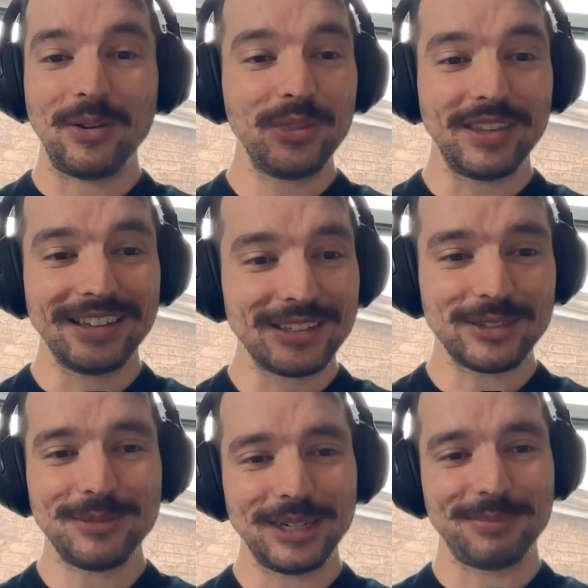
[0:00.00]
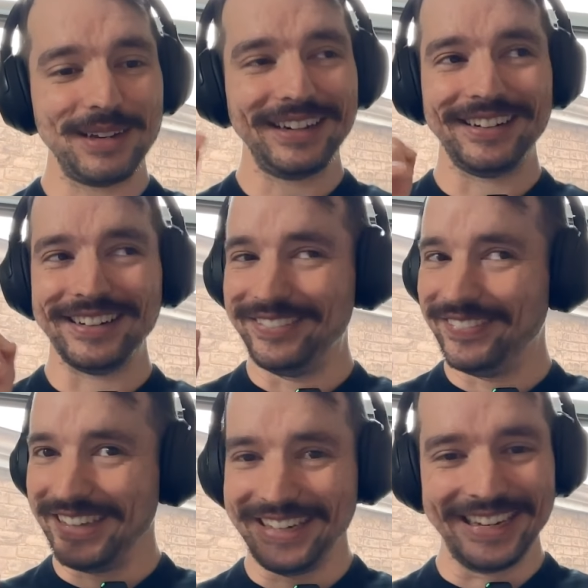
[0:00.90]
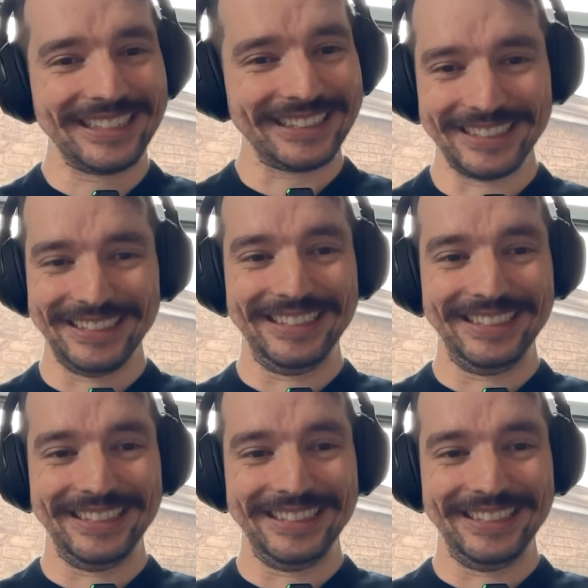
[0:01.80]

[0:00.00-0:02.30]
i'll think so much better and i'm like actually